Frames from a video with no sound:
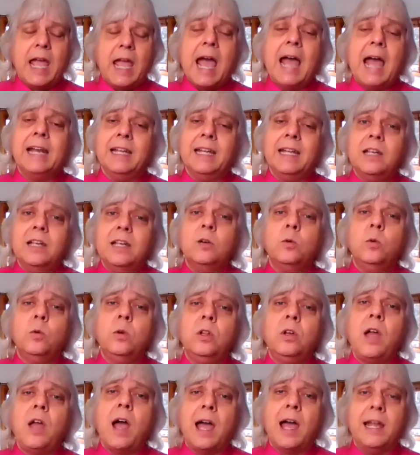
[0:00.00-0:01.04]
And it will
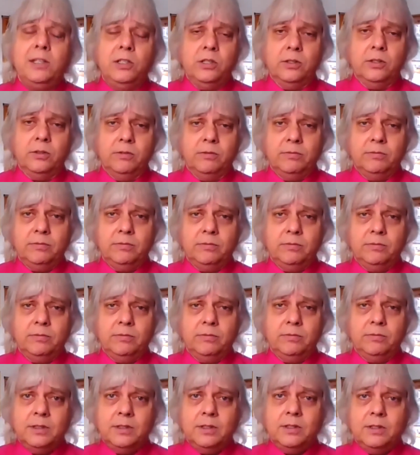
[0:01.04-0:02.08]
guide you
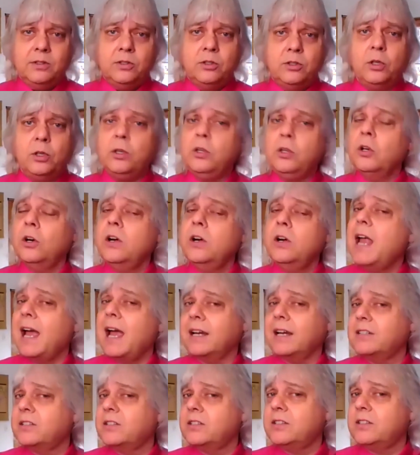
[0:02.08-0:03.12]
to your
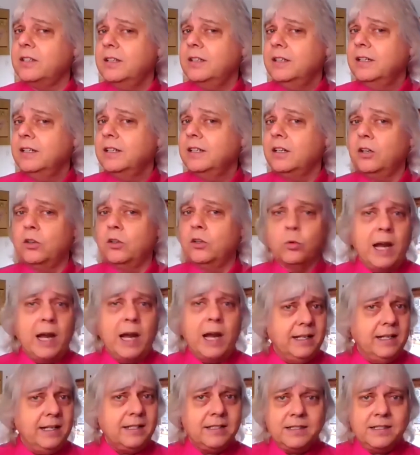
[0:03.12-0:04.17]
next
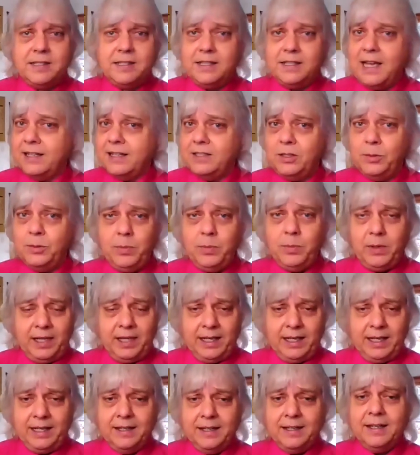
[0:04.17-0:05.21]
greatest yet to
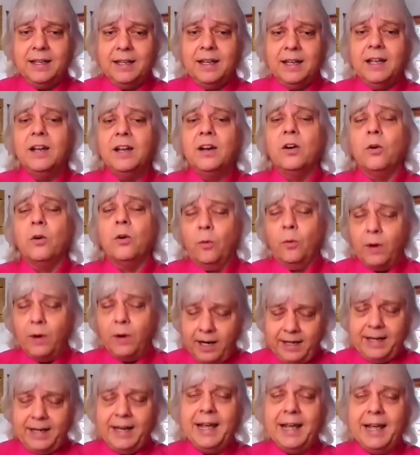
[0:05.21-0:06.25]
be
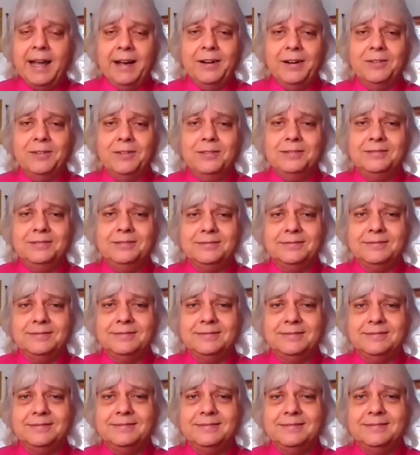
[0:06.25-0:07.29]
right now.
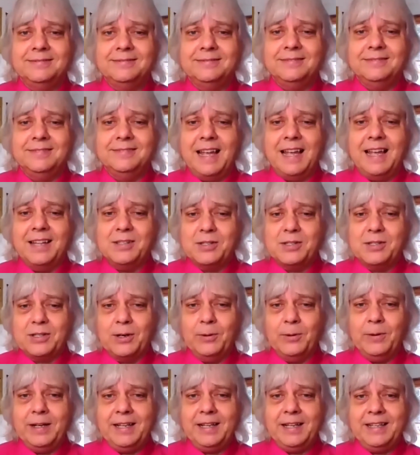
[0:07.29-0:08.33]
And
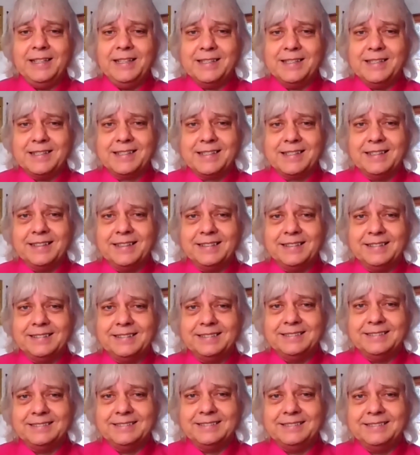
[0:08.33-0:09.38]
so it is.
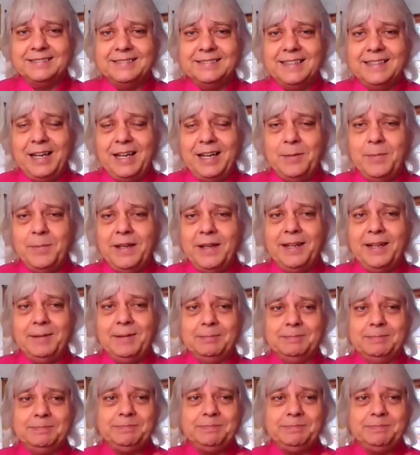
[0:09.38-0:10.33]
Amen.